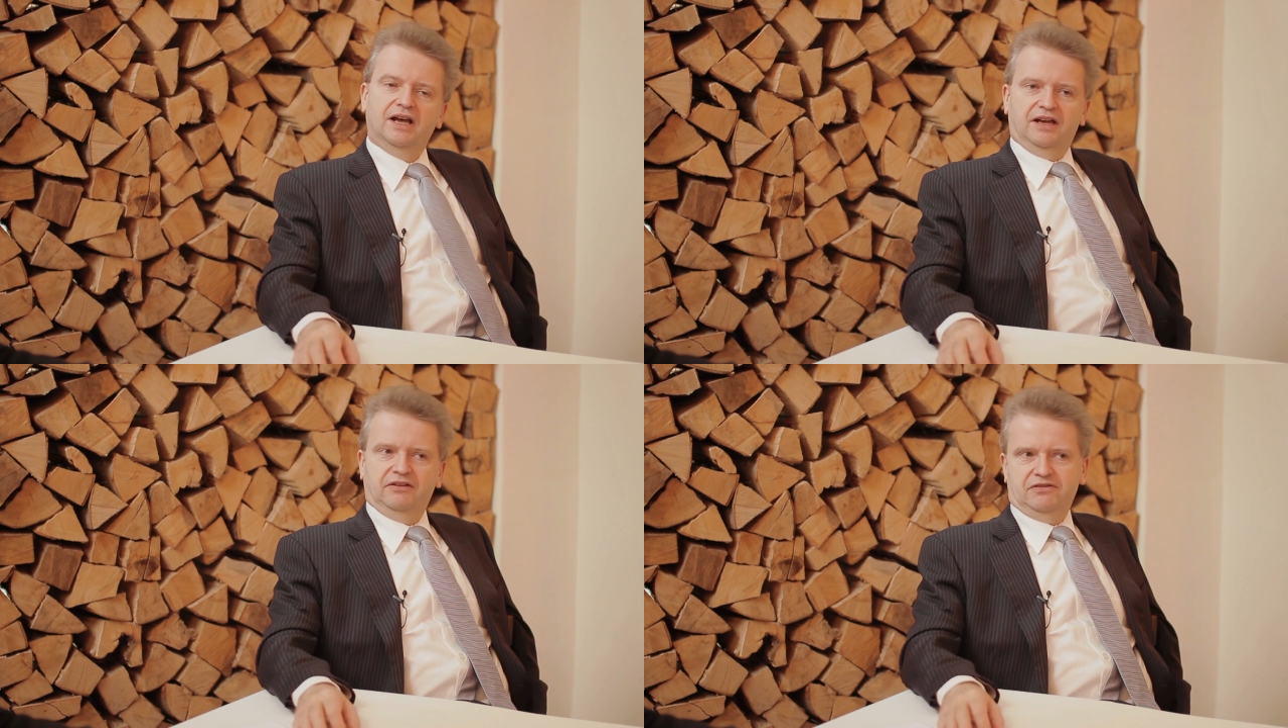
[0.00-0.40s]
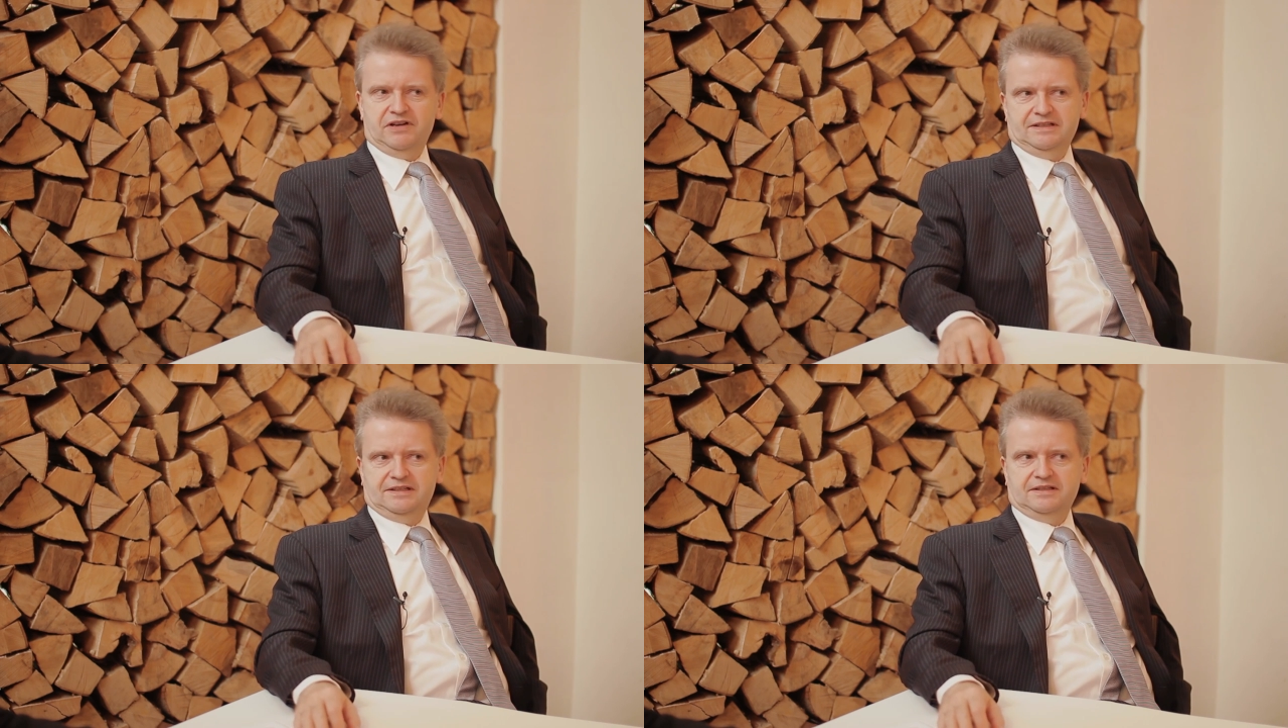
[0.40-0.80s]
And for
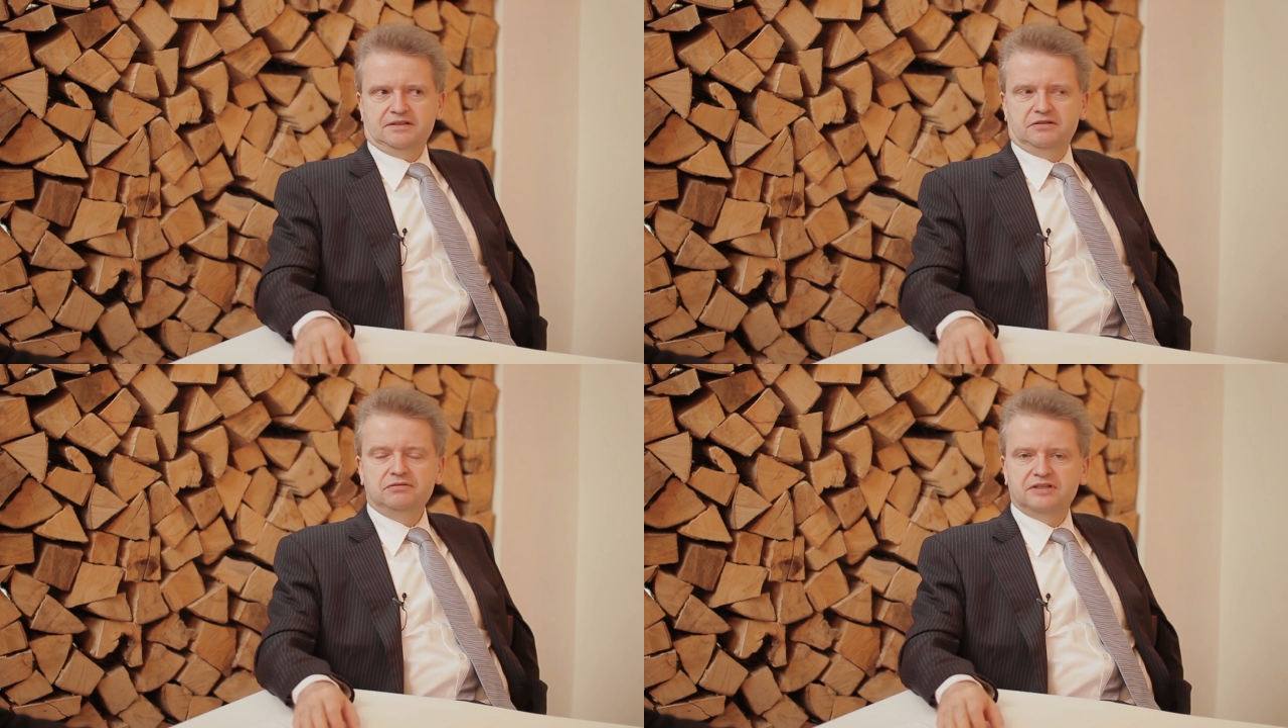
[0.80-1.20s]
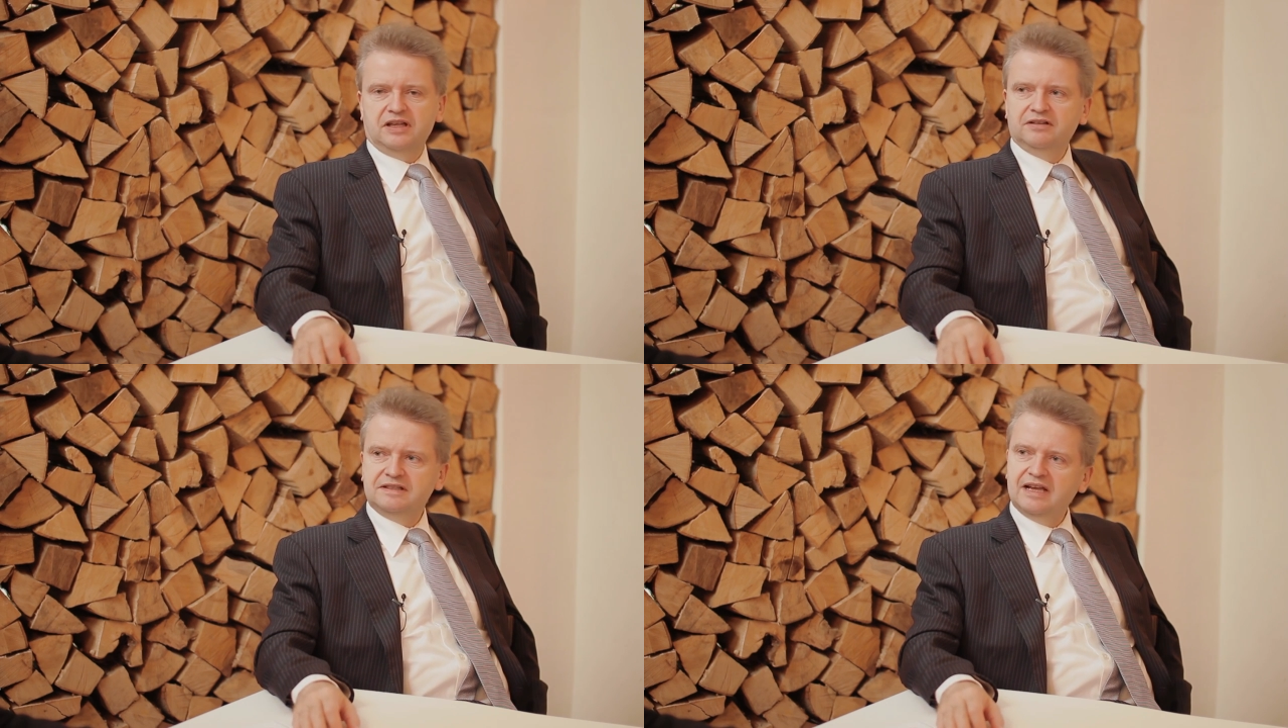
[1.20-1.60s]
instance, in
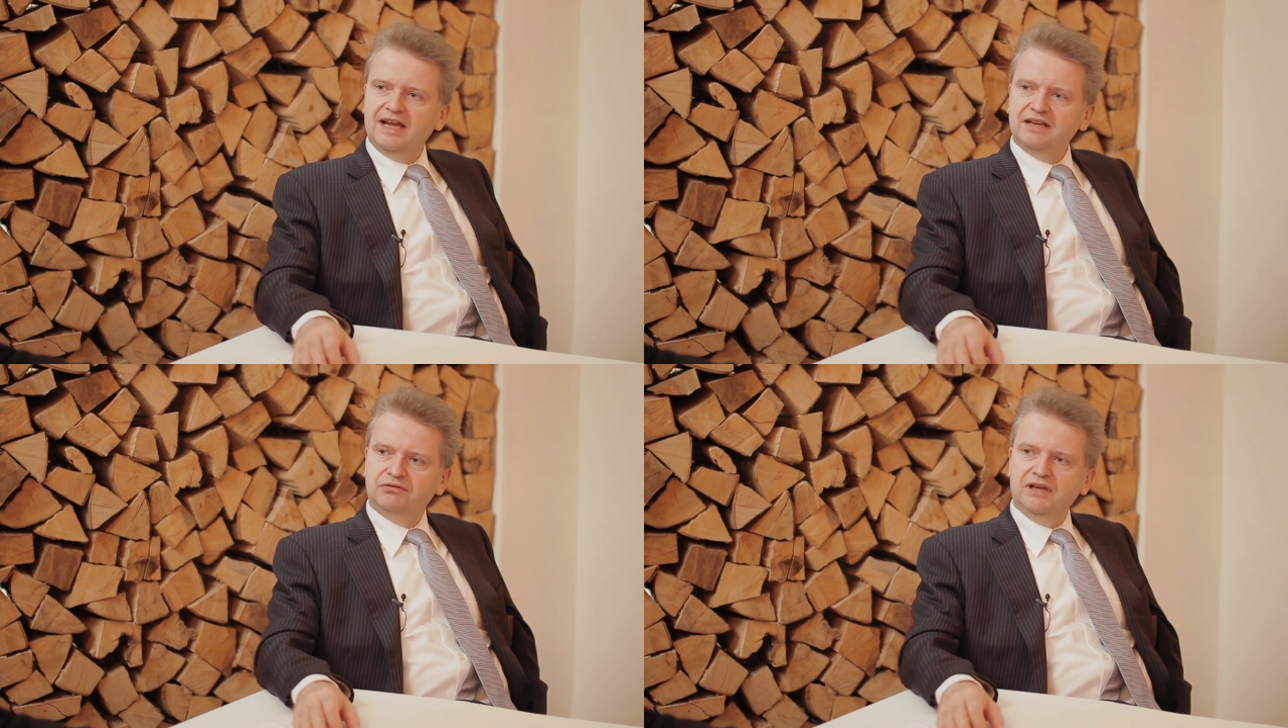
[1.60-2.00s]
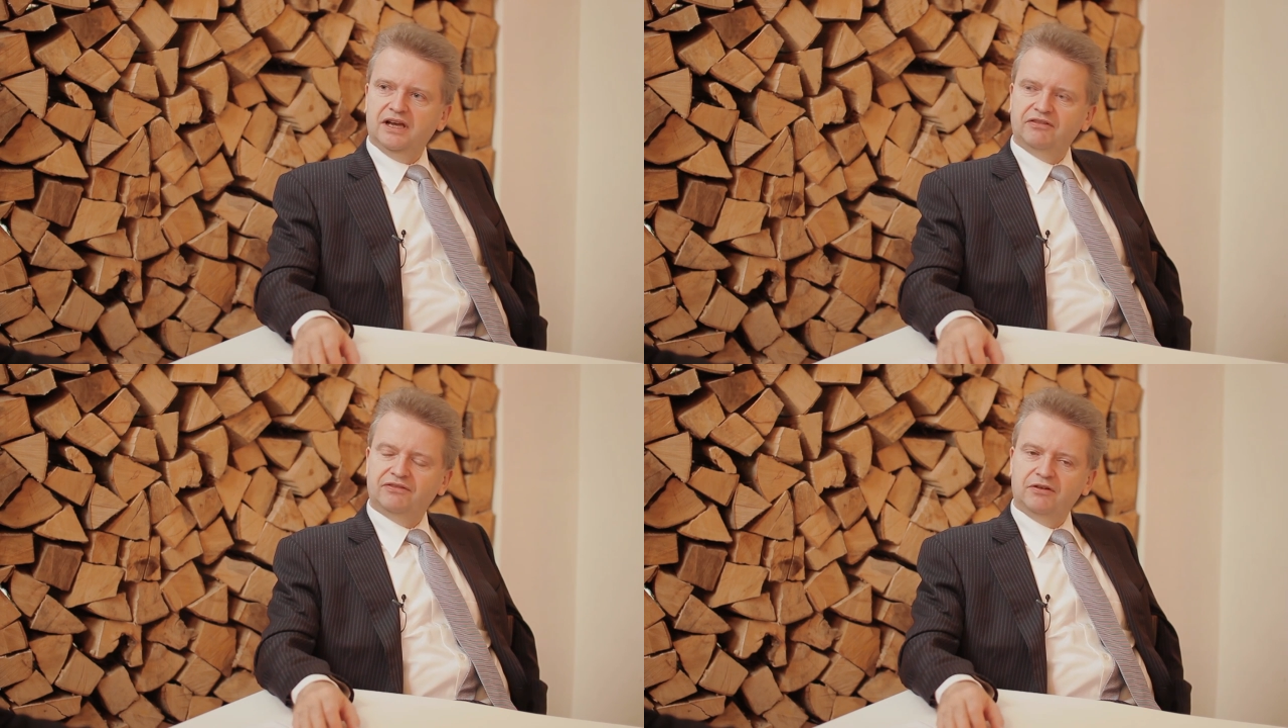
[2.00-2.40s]
2008, we
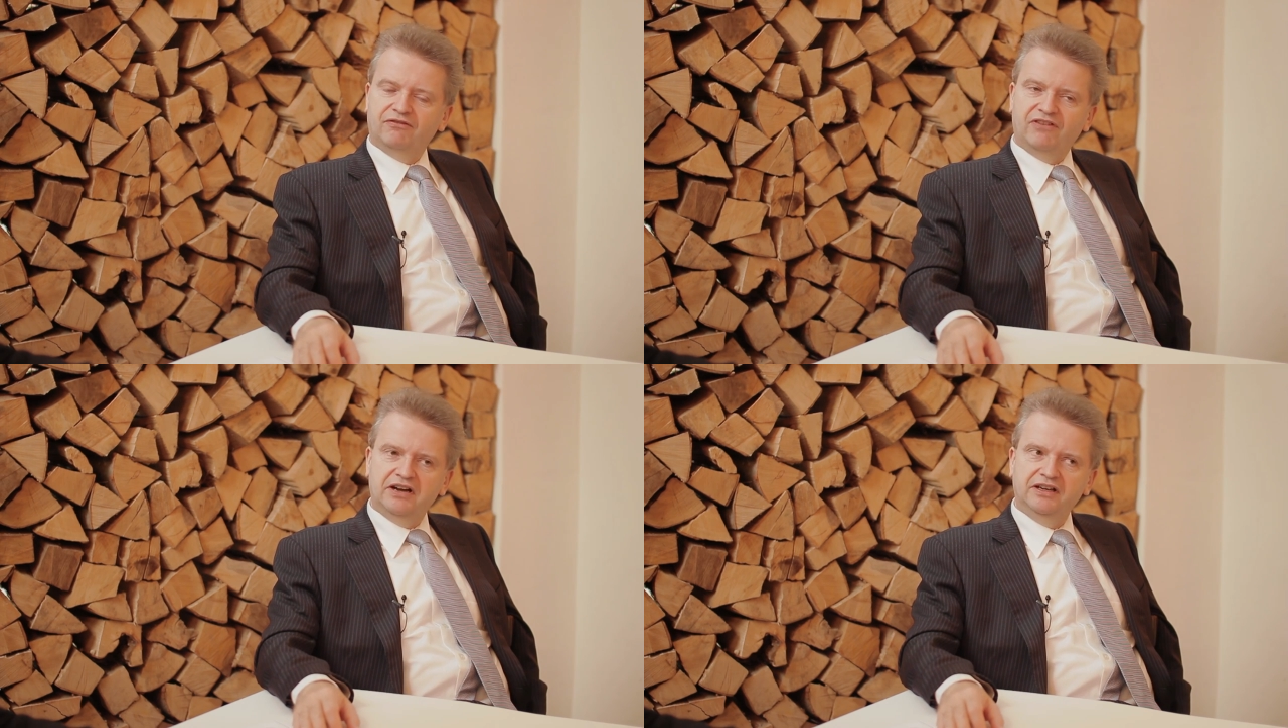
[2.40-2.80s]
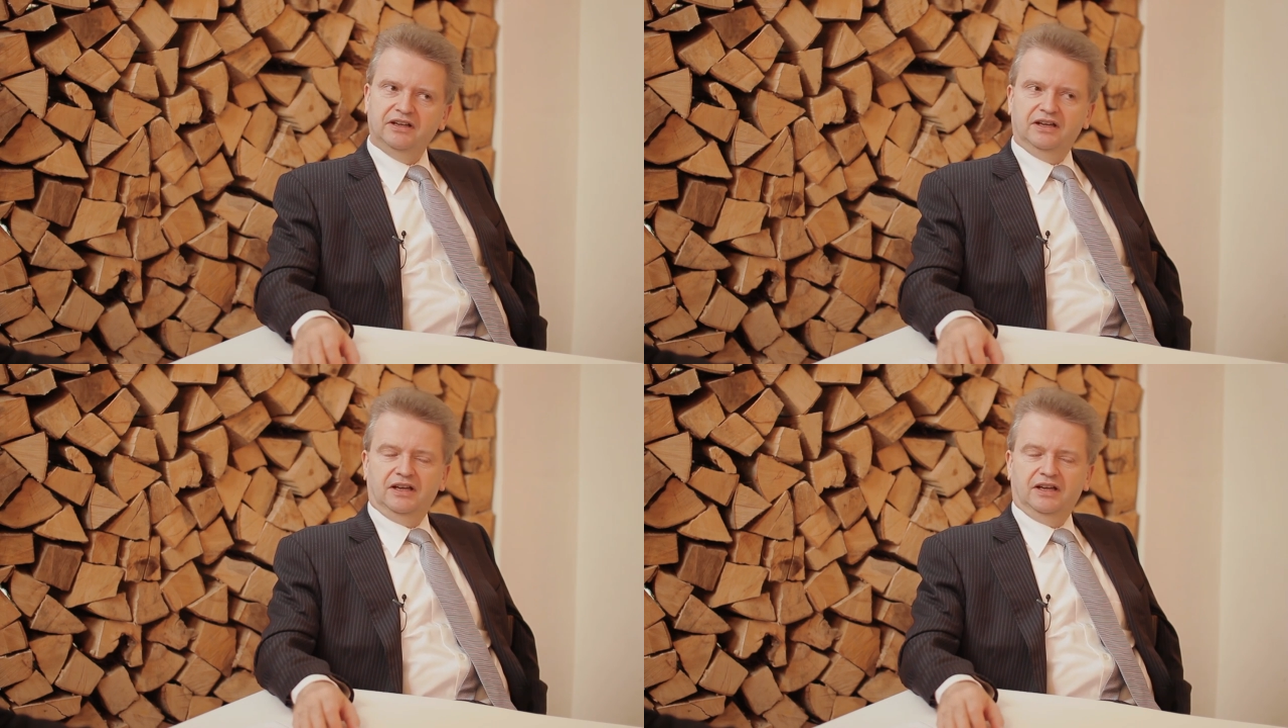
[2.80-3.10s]
have very